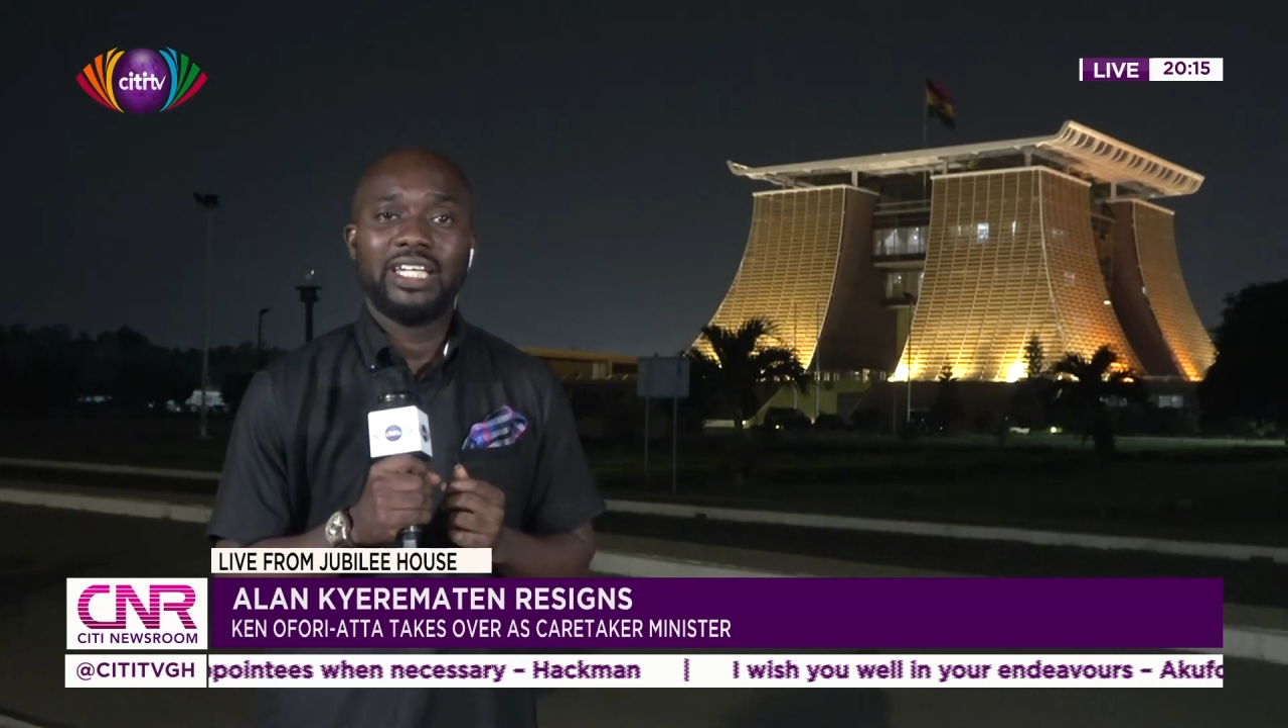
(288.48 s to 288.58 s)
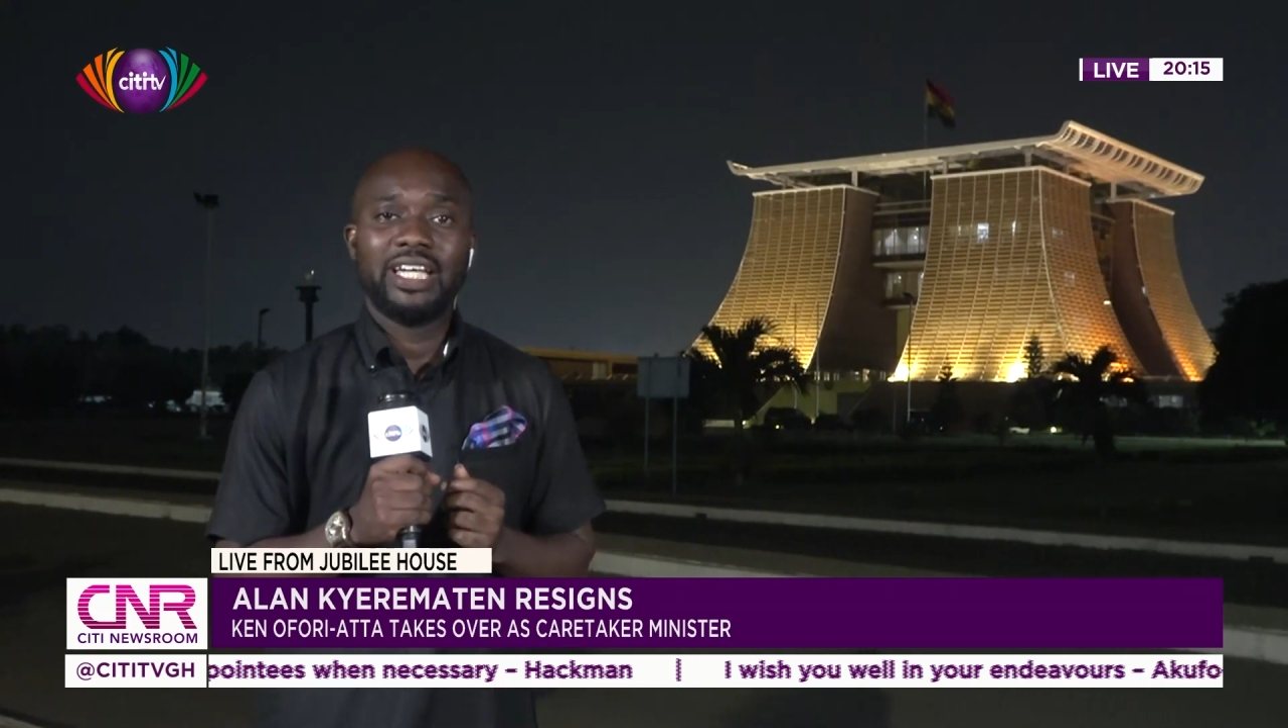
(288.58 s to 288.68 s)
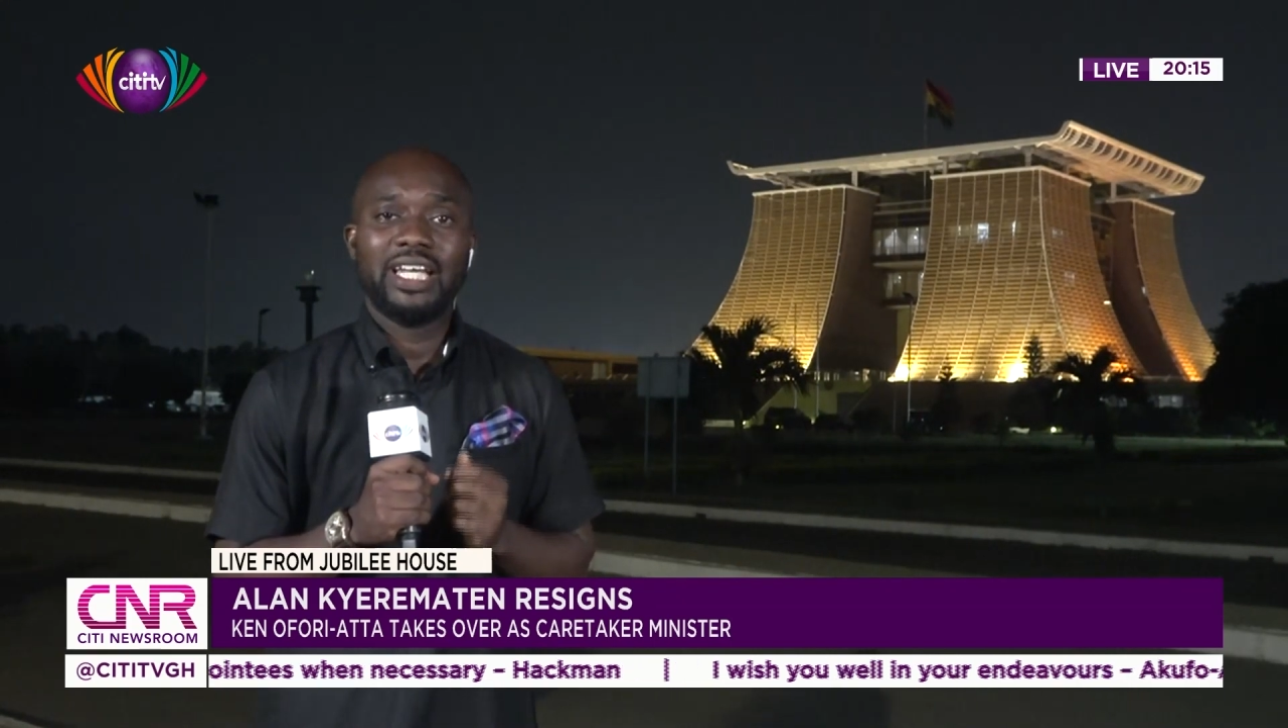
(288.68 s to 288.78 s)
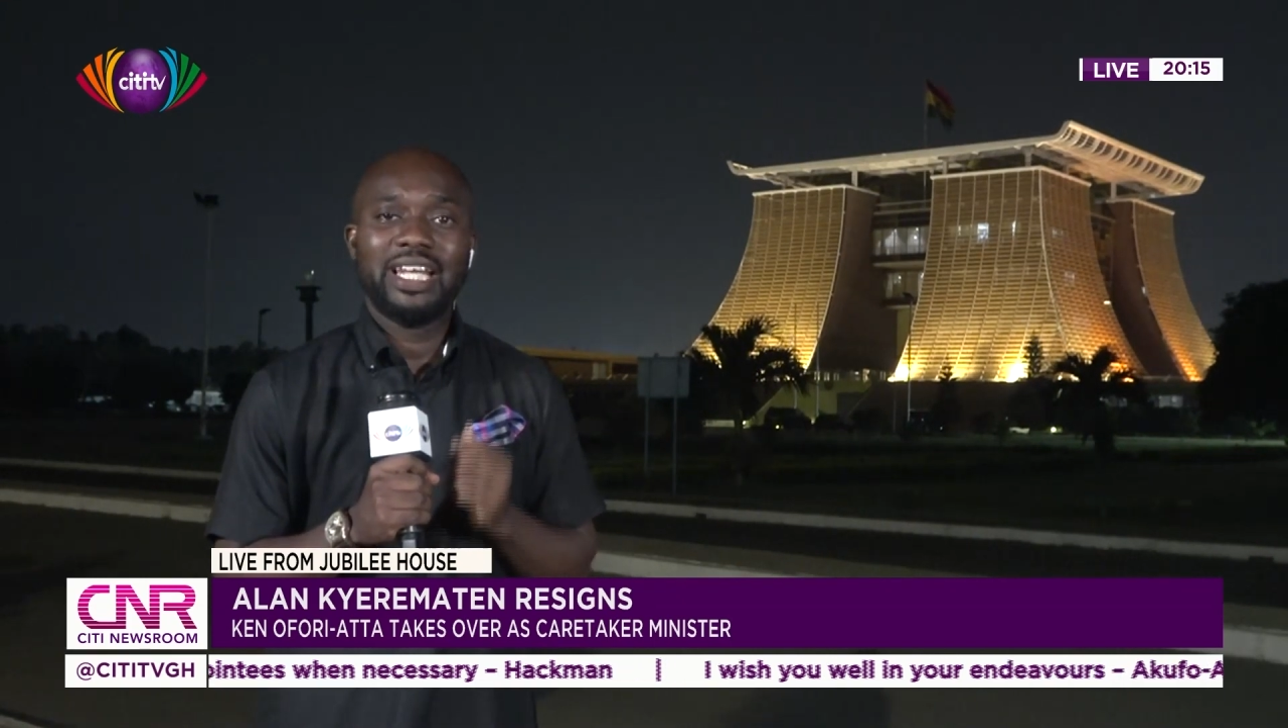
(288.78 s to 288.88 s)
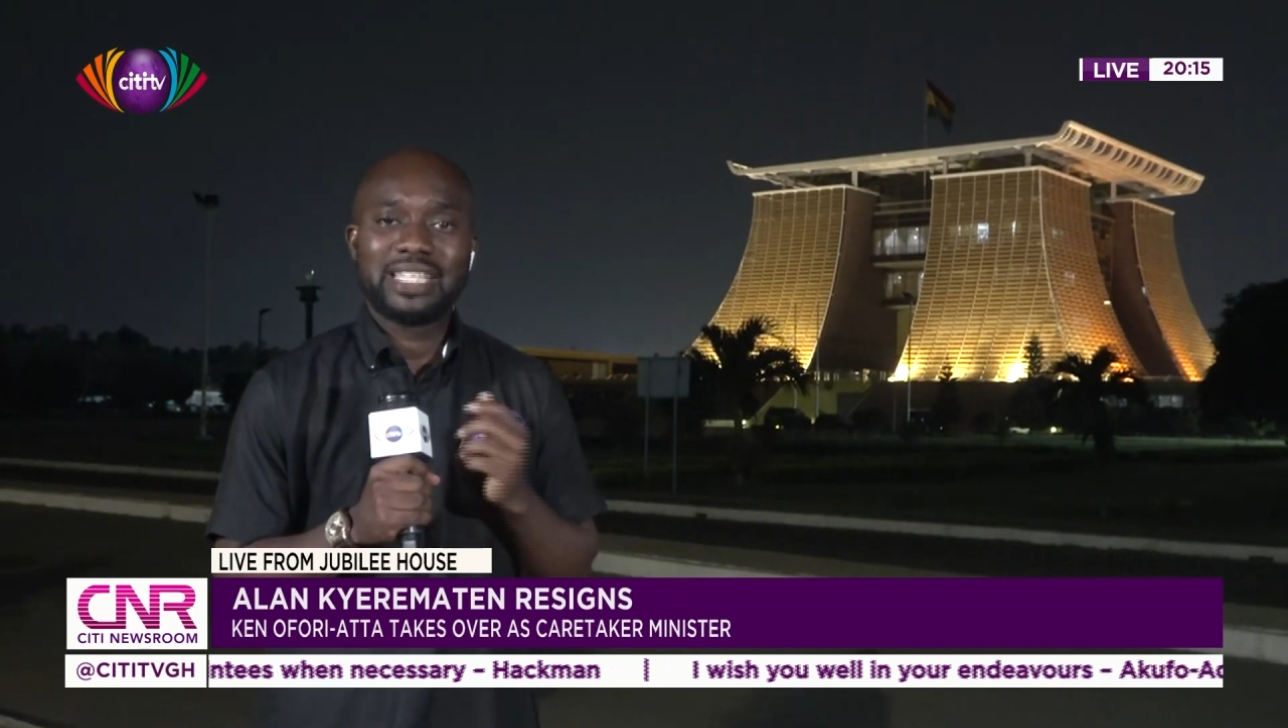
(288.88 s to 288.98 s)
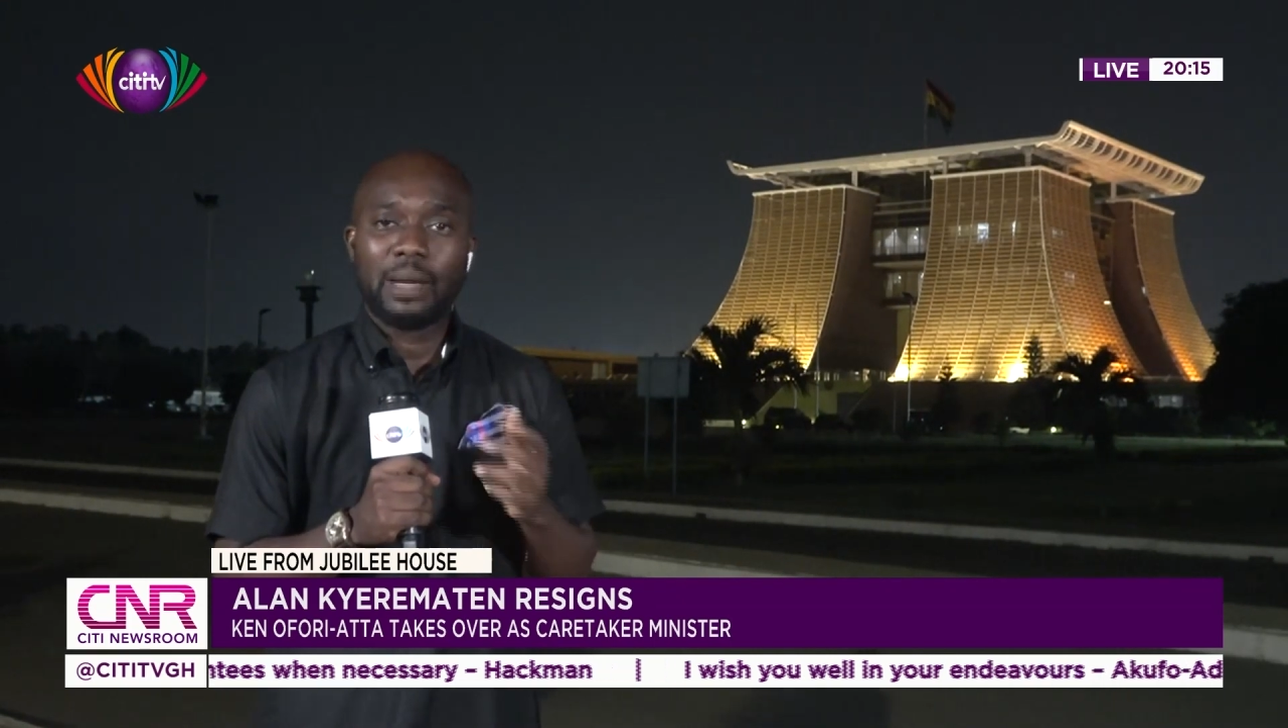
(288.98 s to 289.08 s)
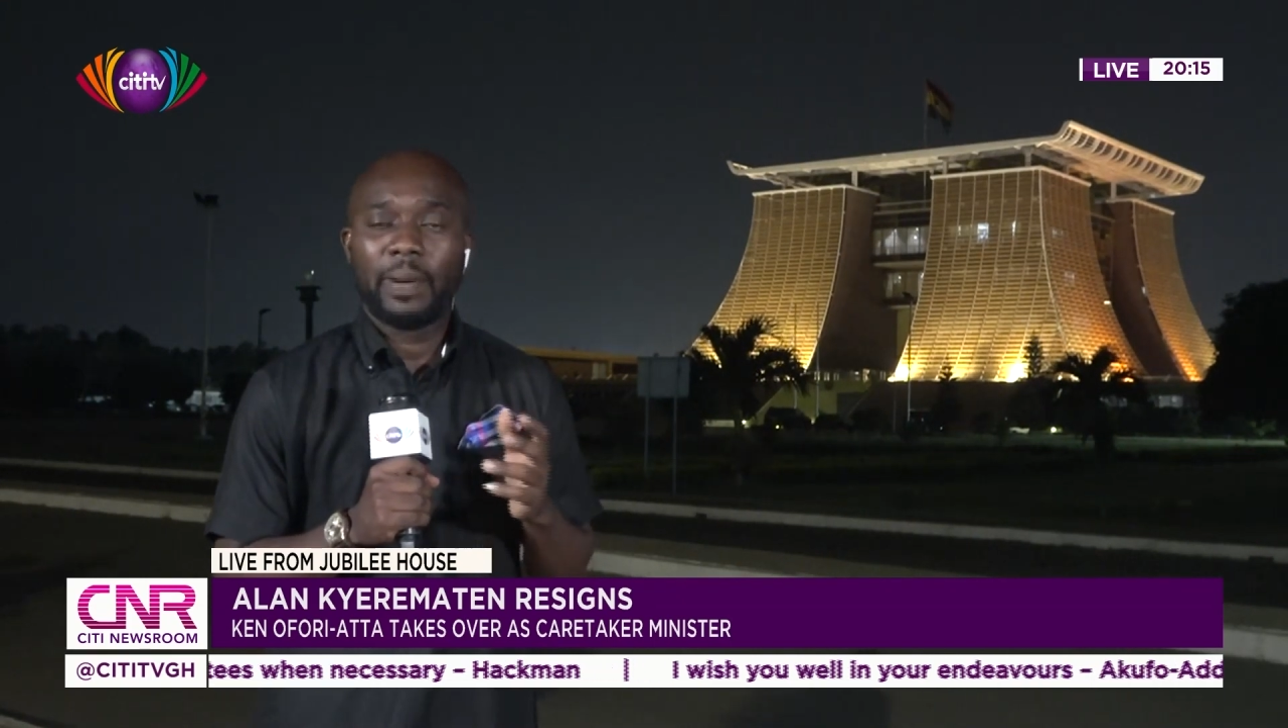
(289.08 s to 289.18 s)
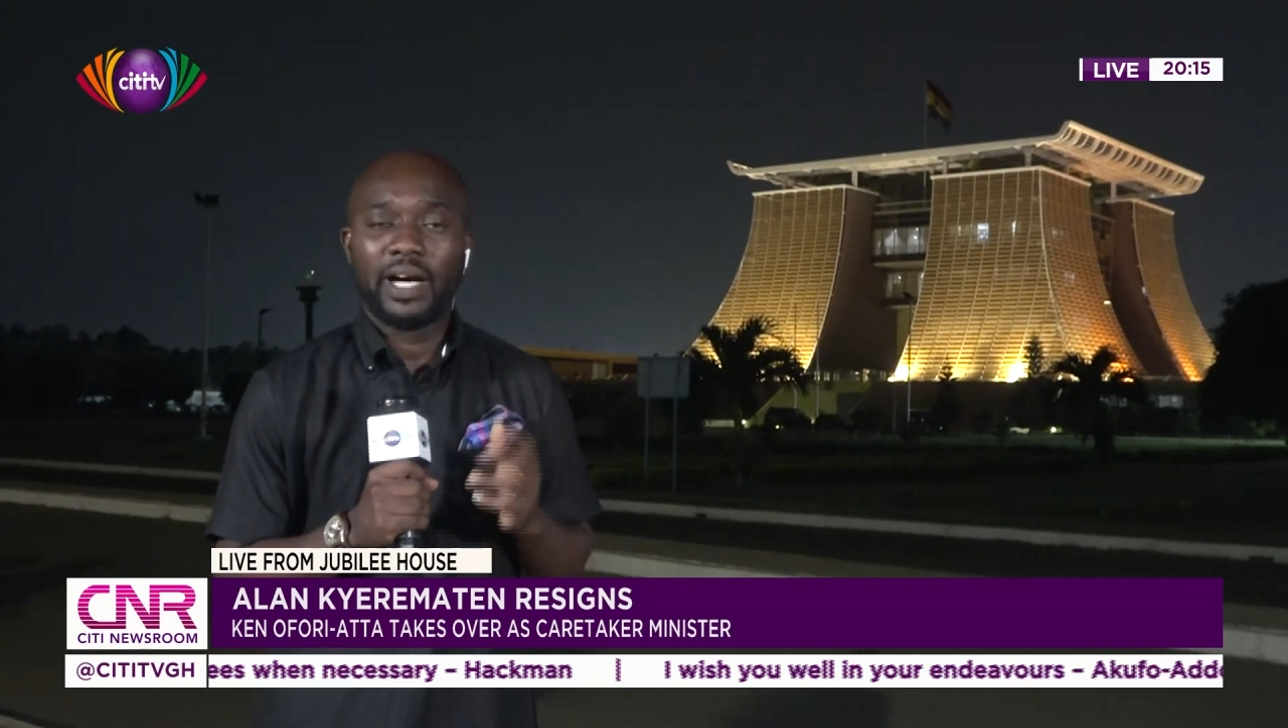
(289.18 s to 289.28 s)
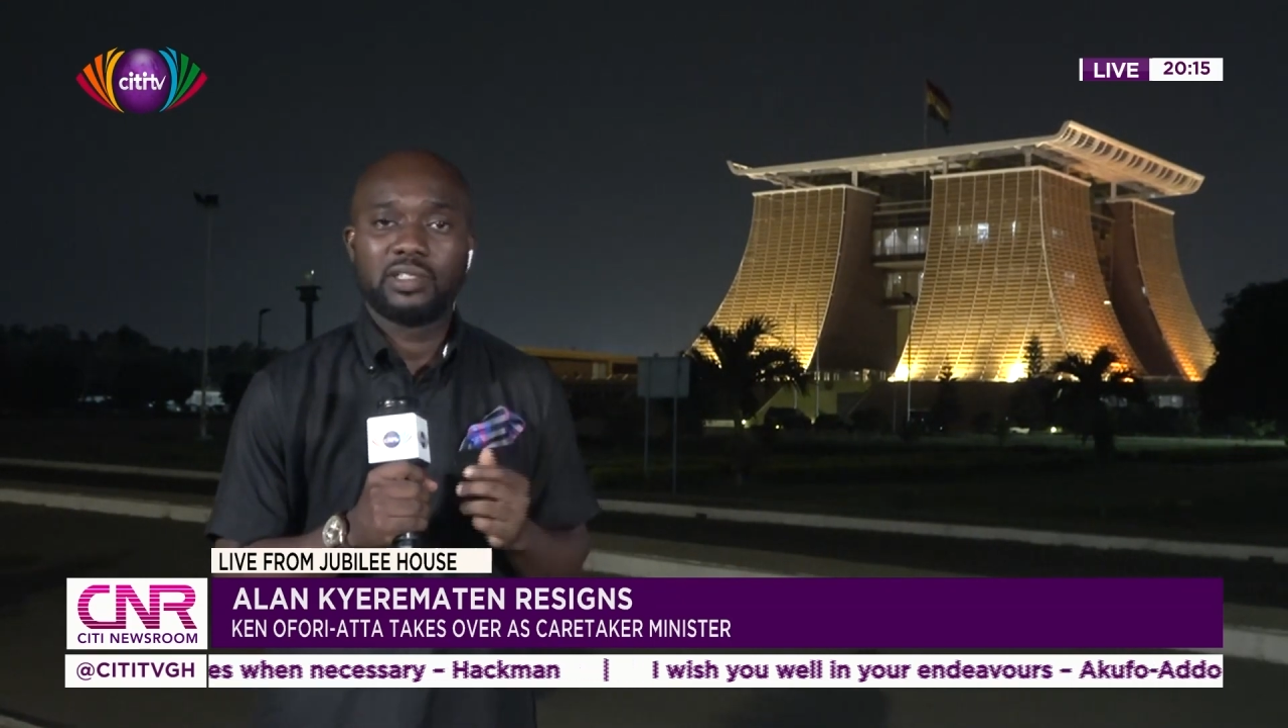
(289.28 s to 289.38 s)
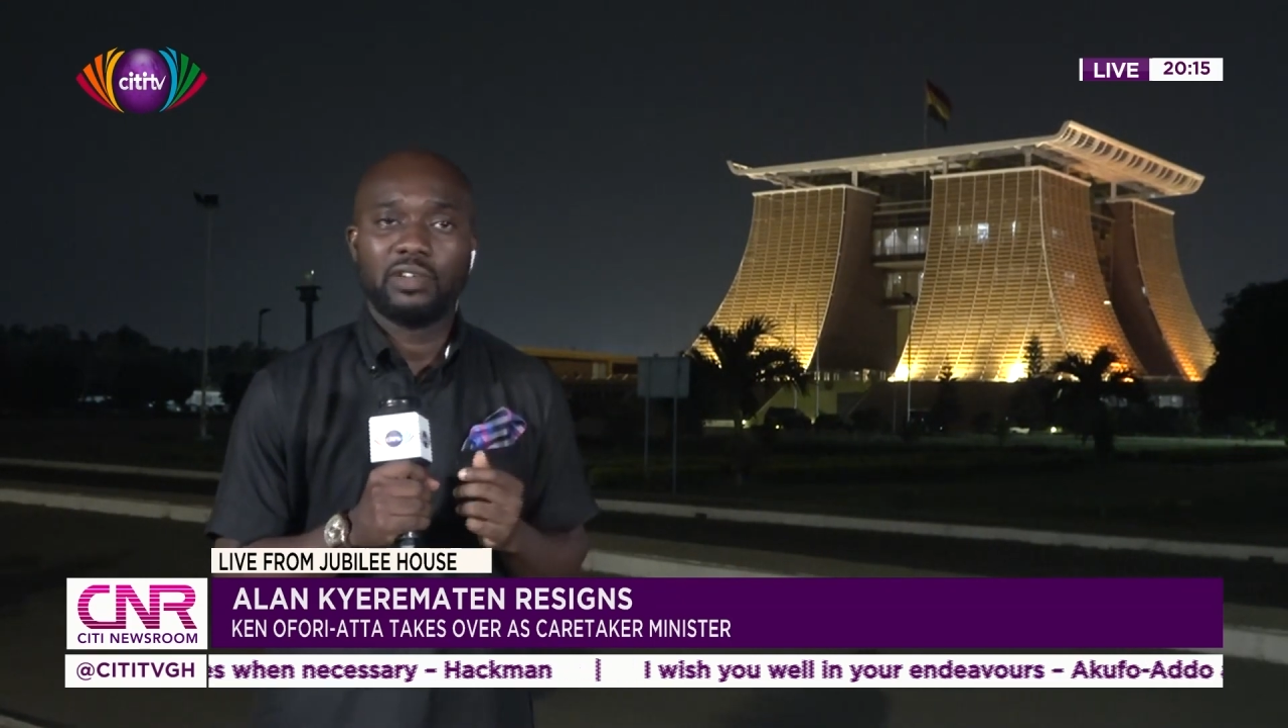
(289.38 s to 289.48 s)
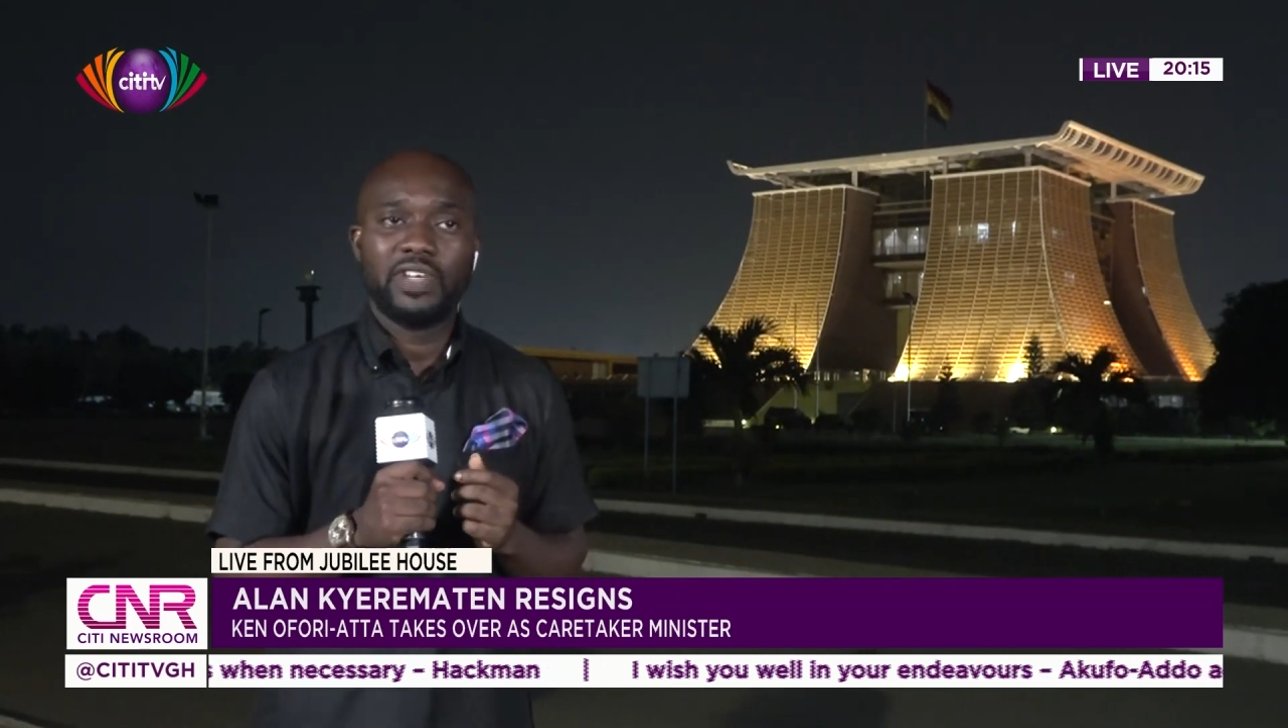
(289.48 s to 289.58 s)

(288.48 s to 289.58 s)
later part